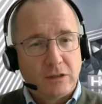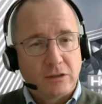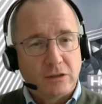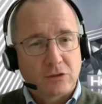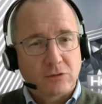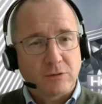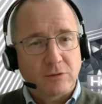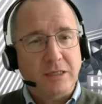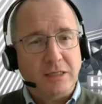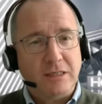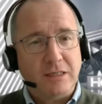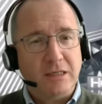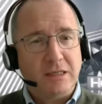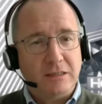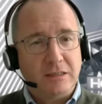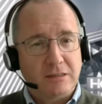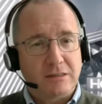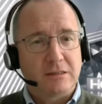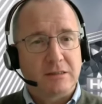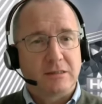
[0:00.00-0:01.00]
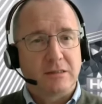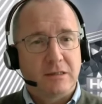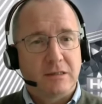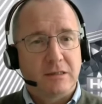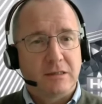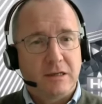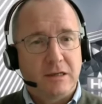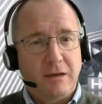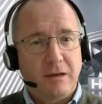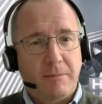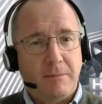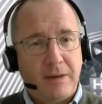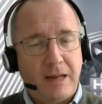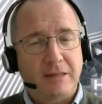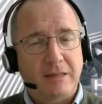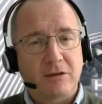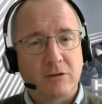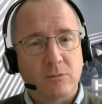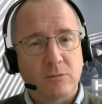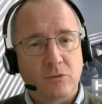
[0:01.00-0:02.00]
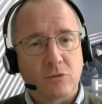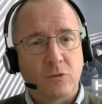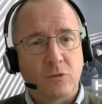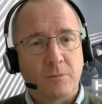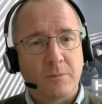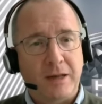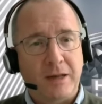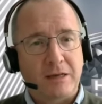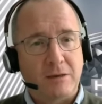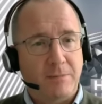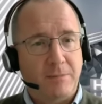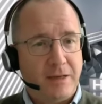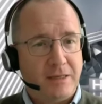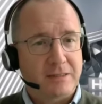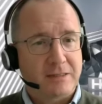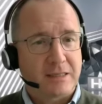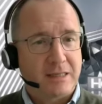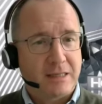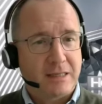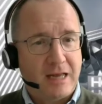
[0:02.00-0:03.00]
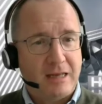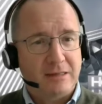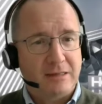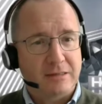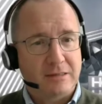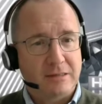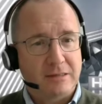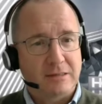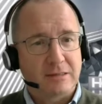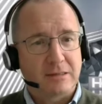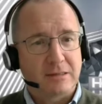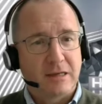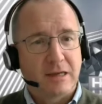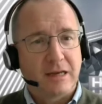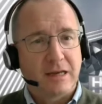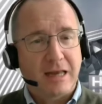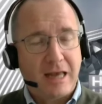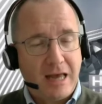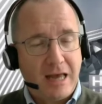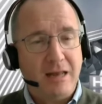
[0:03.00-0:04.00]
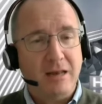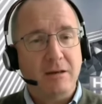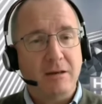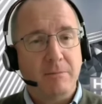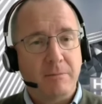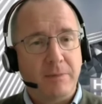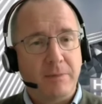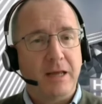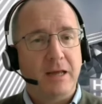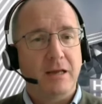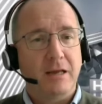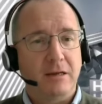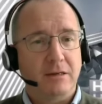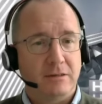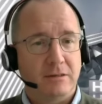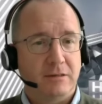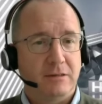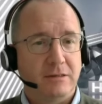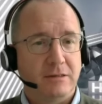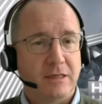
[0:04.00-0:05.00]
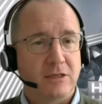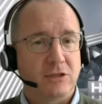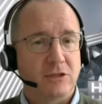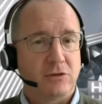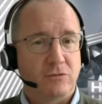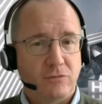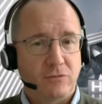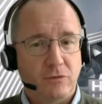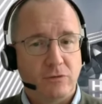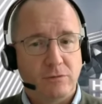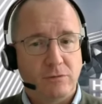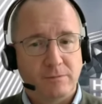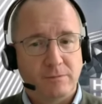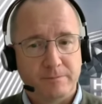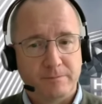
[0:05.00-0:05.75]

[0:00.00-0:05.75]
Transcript: treat these, platinum group metal-based catalysis can play an essential role.